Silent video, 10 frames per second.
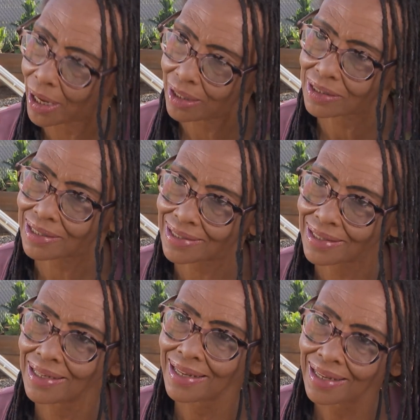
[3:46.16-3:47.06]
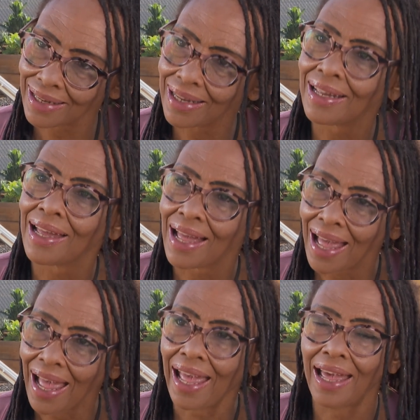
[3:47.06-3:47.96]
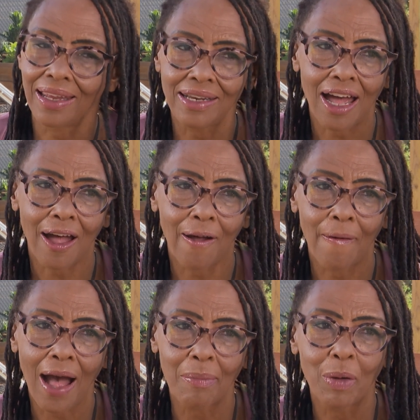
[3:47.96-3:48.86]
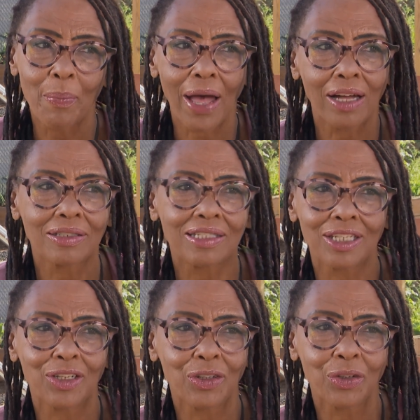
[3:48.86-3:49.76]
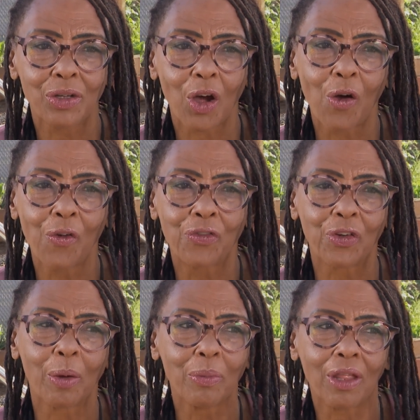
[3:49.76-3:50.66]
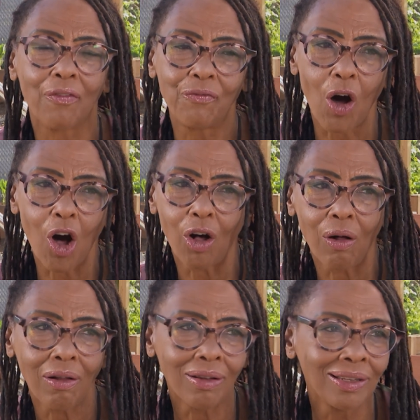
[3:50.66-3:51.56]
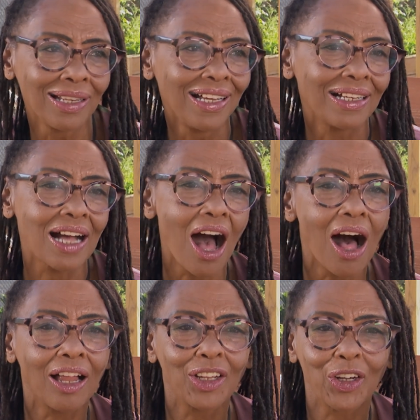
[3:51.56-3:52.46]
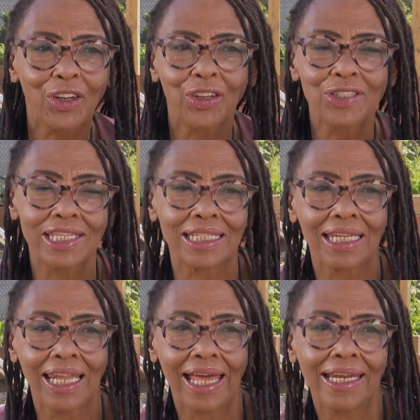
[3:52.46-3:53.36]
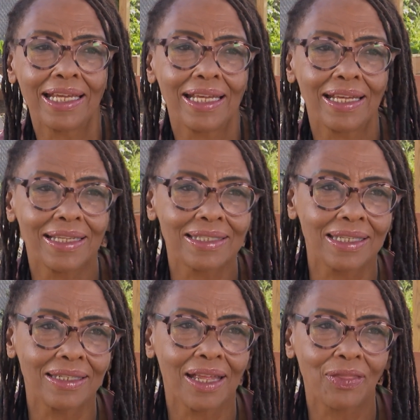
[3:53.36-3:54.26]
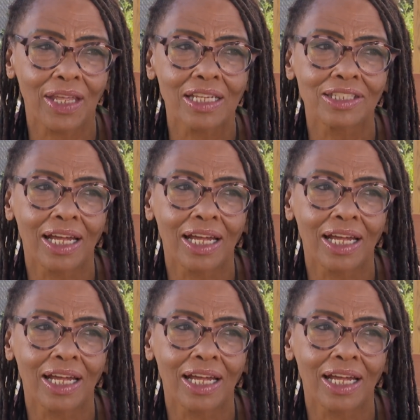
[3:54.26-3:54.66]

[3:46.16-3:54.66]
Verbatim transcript: months. And uh, I'm about to go from the fall collards and lettuce and, and things